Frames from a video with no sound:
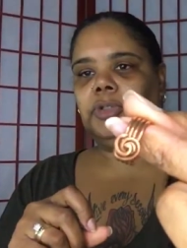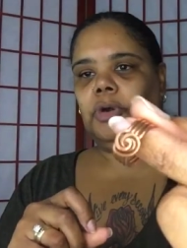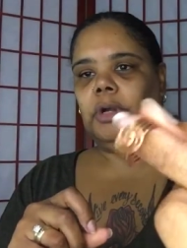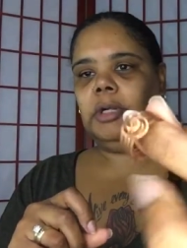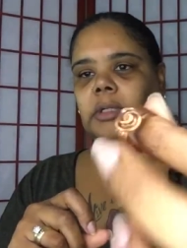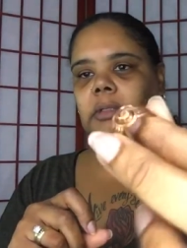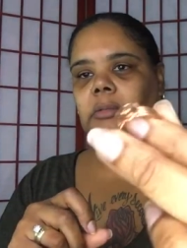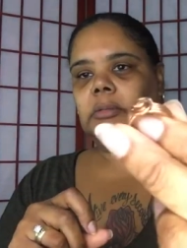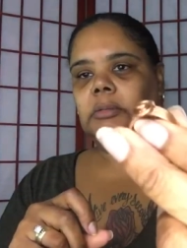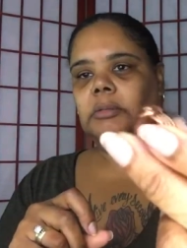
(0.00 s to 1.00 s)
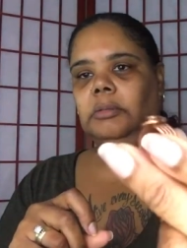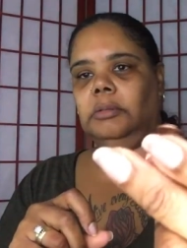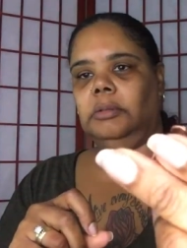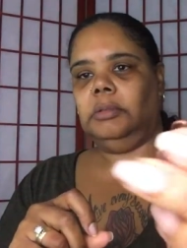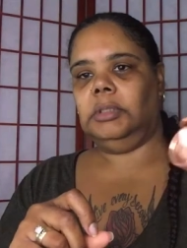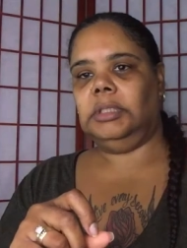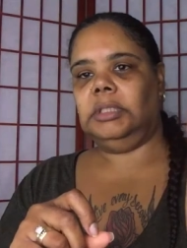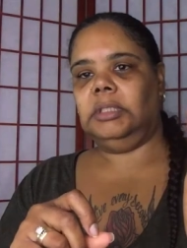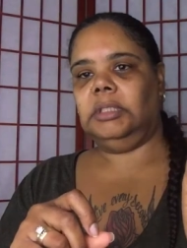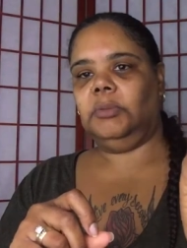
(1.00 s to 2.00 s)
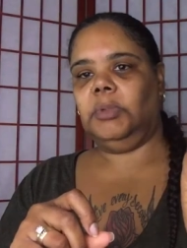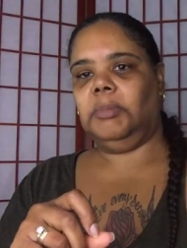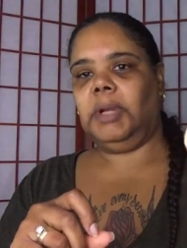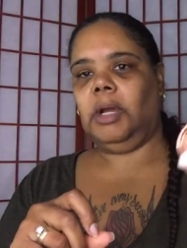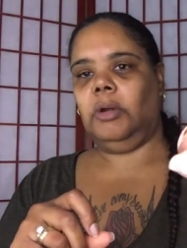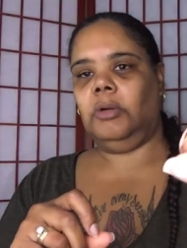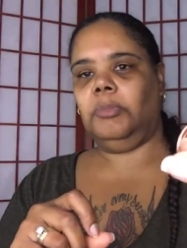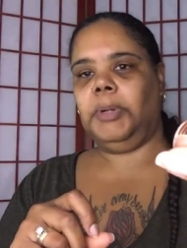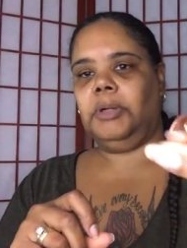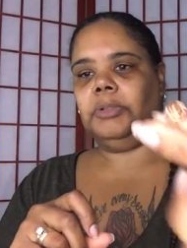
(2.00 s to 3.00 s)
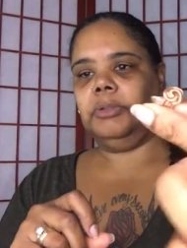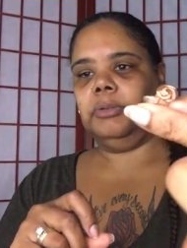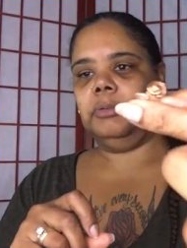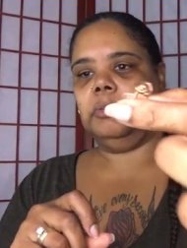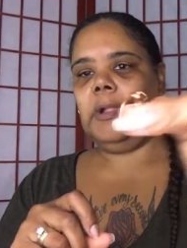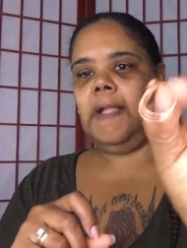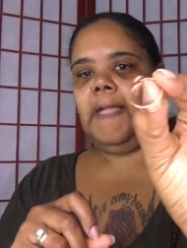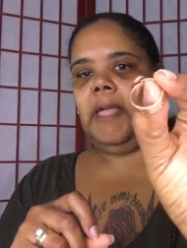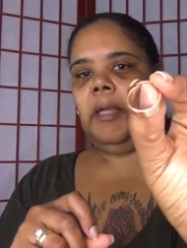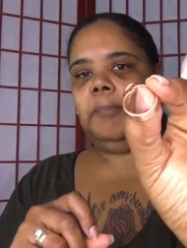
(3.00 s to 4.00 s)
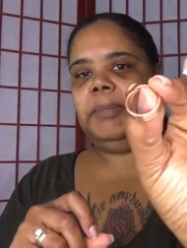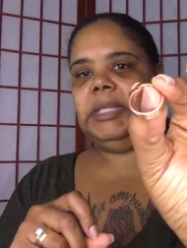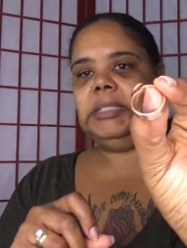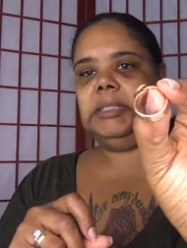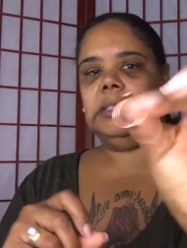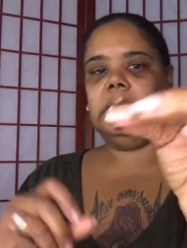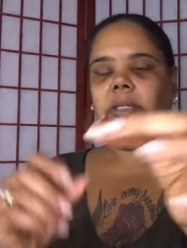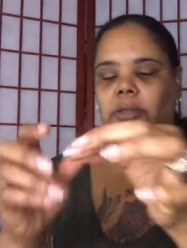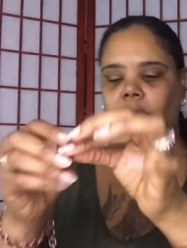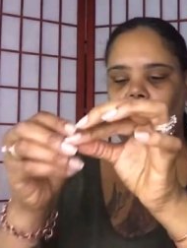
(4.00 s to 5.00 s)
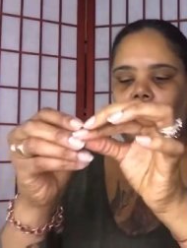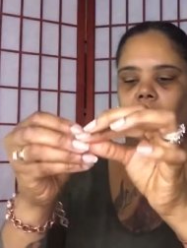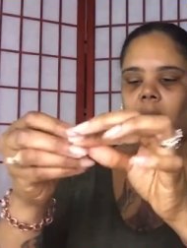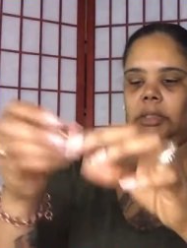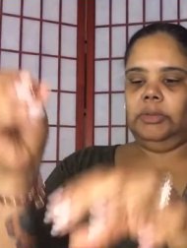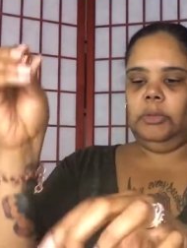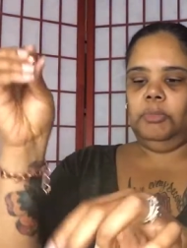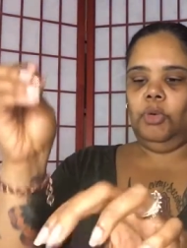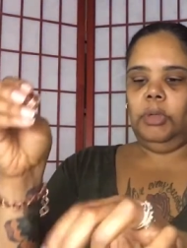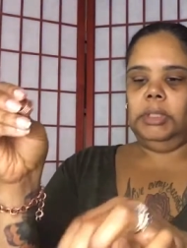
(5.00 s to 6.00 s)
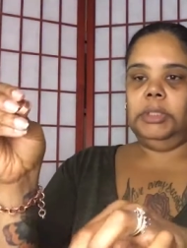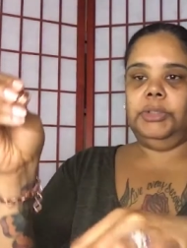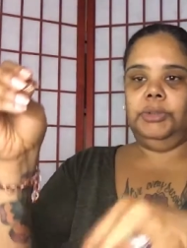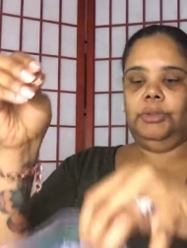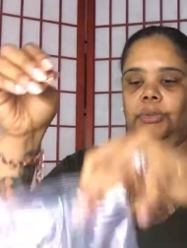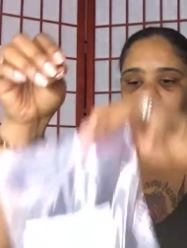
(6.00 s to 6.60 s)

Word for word: dark. This is just one of my own personal pieces here. So I'm going to